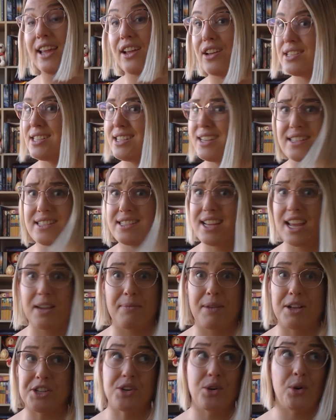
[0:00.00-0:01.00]
because it doesn't take
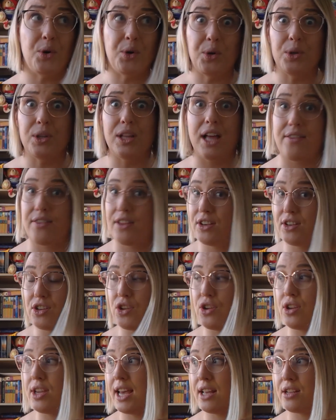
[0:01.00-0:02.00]
much at all and then
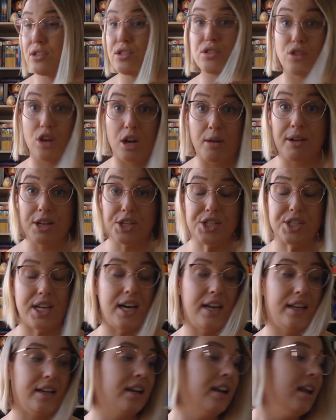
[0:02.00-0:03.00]
you get so much
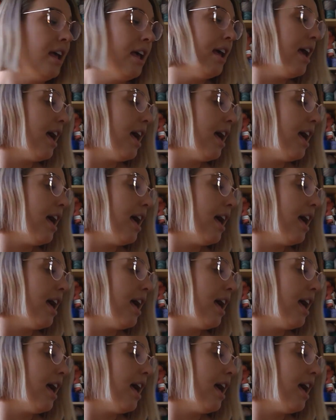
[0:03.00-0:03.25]
done.